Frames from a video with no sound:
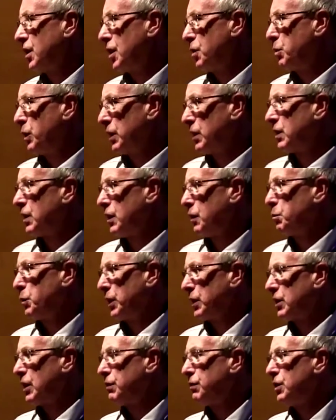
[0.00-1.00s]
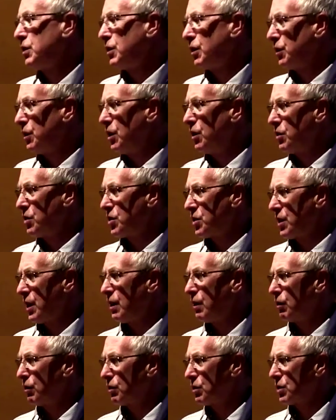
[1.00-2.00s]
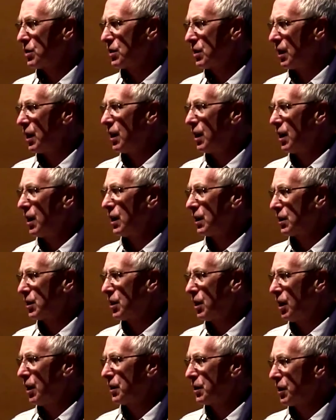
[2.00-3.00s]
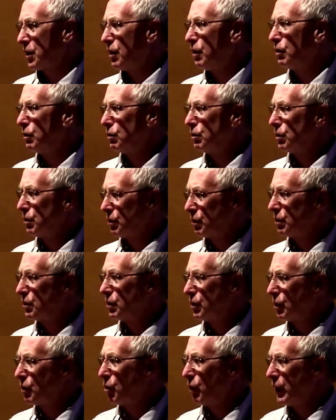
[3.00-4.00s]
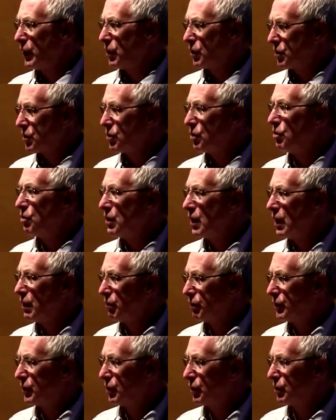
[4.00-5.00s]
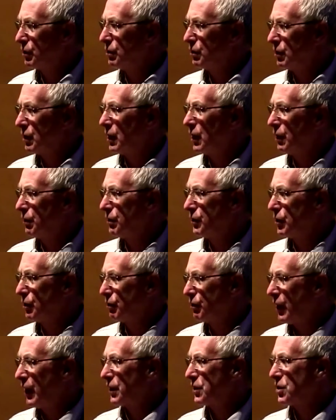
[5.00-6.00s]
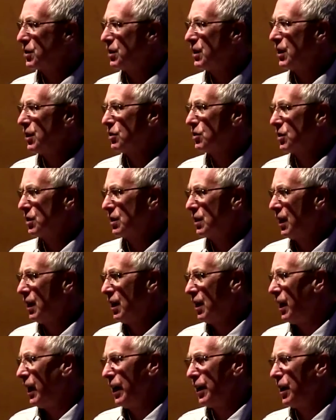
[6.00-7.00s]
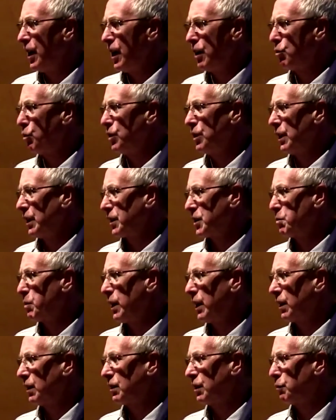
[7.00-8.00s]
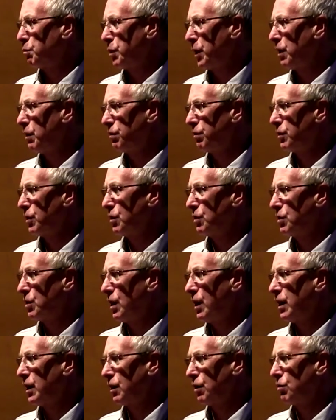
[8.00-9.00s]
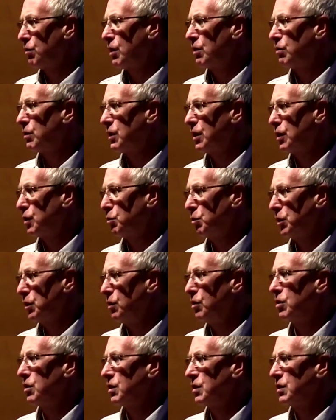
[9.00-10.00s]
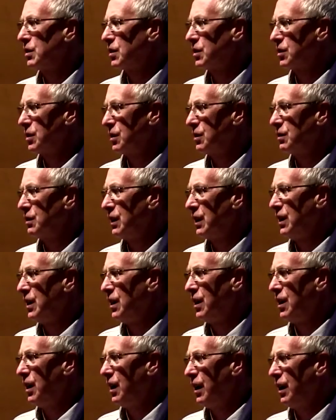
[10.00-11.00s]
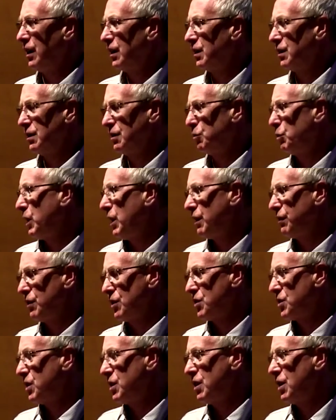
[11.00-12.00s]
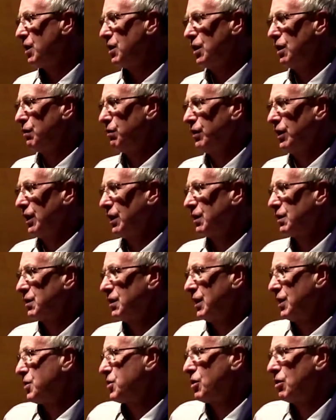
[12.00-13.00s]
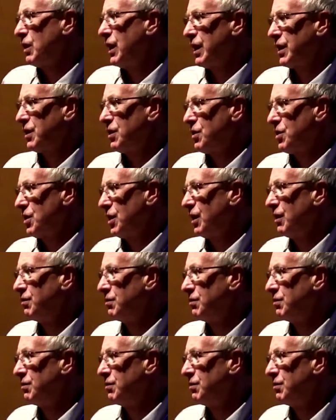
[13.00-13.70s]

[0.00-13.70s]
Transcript: But given that these cells are killed quite soon after vaccination, I wouldn't expect the perforin to hang around terribly long. So we haven't seen any effect. That's all I can say.